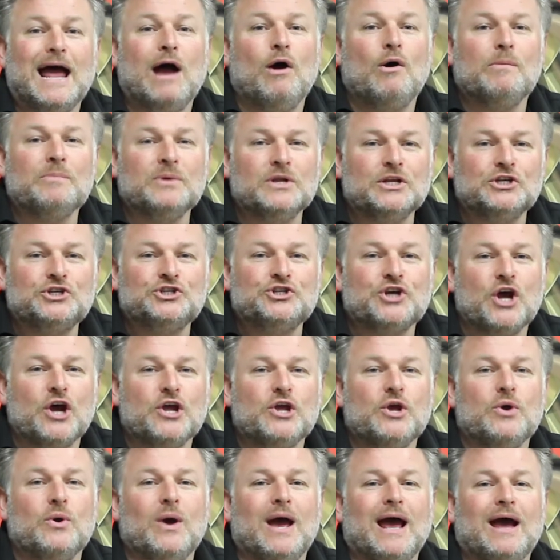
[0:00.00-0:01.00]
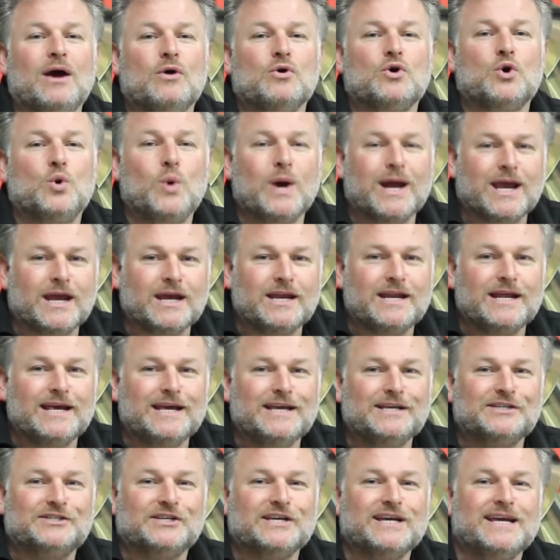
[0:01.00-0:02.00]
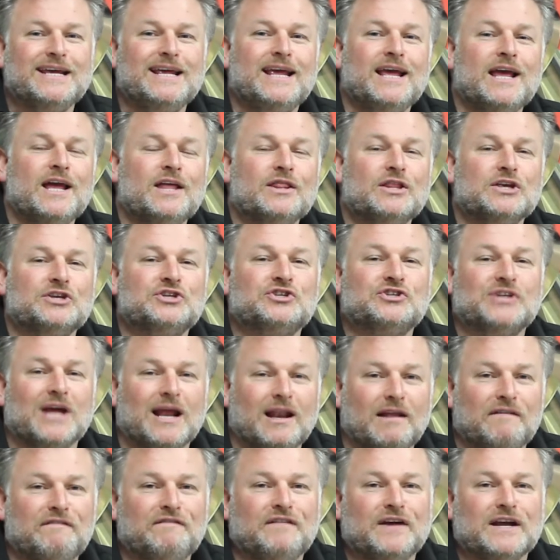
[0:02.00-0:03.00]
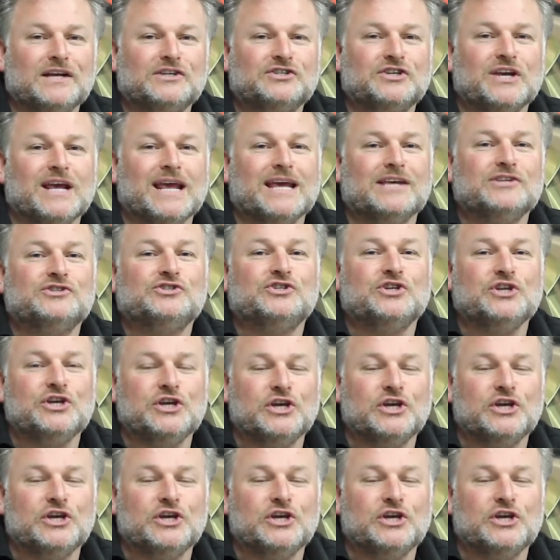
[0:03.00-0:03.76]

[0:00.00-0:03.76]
Now I'm going to show you how quick and easy the Stella fixing is to